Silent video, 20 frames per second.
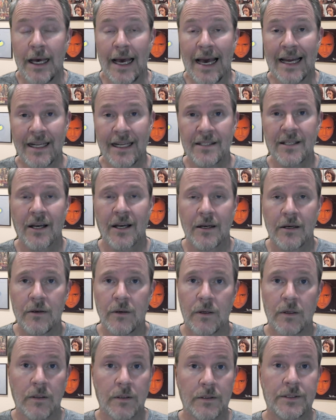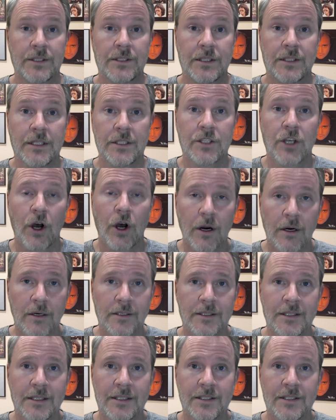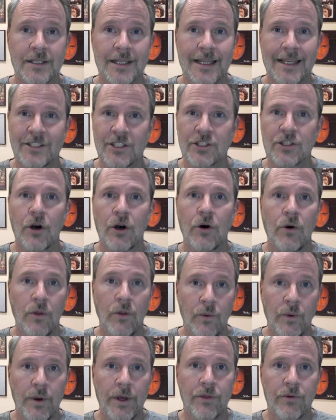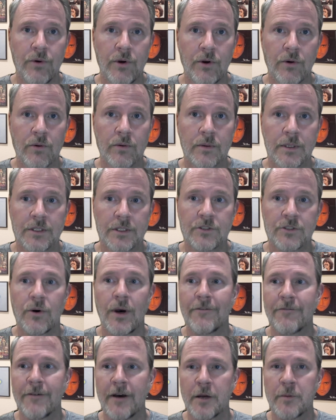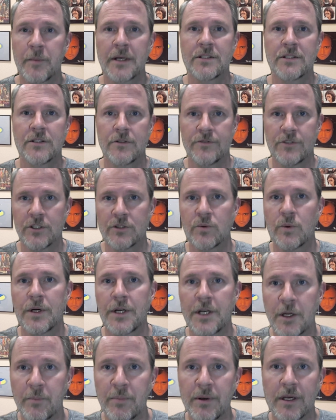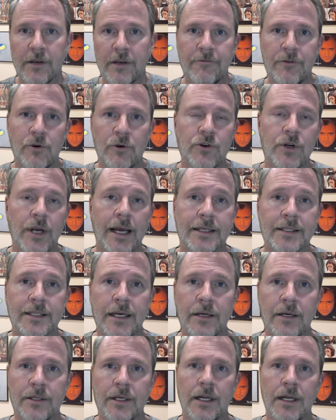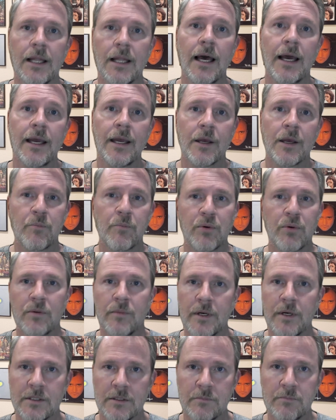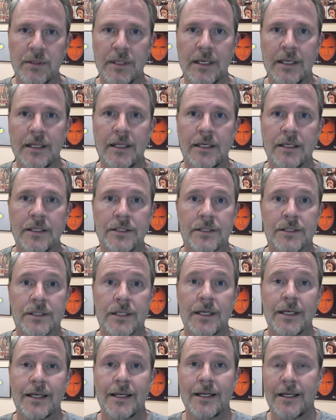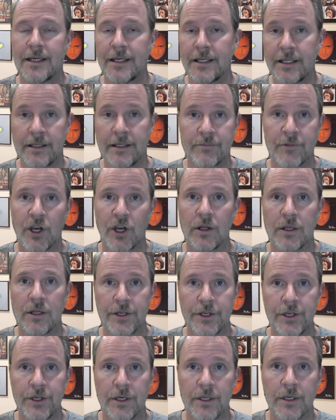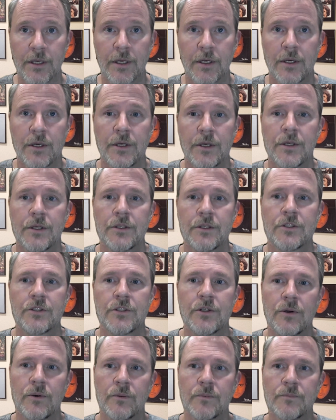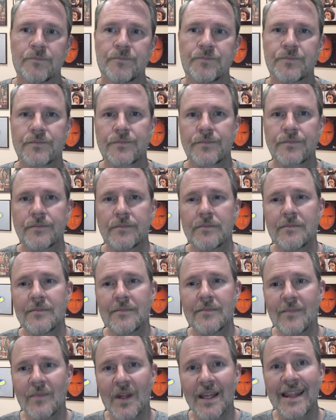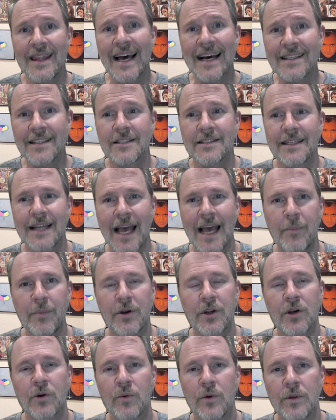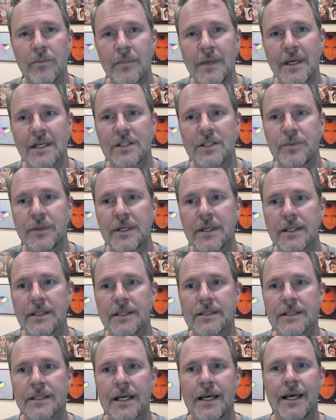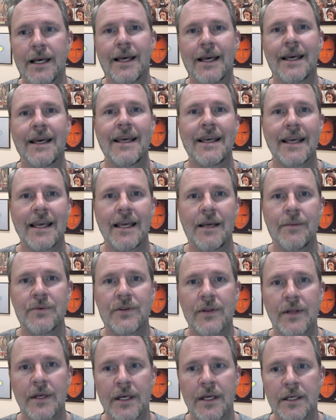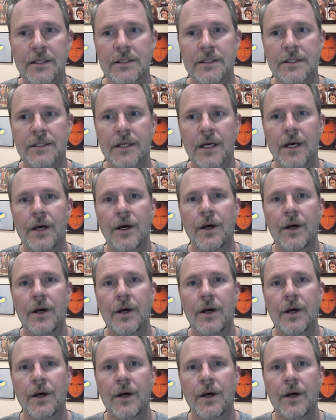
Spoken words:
And it's hard to listen to that just all the way through. And so I find myself just wanting to pick a few tracks out that I like, put them on some playlists, and then call it good. So that doesn't happen here with Mitch because he keeps things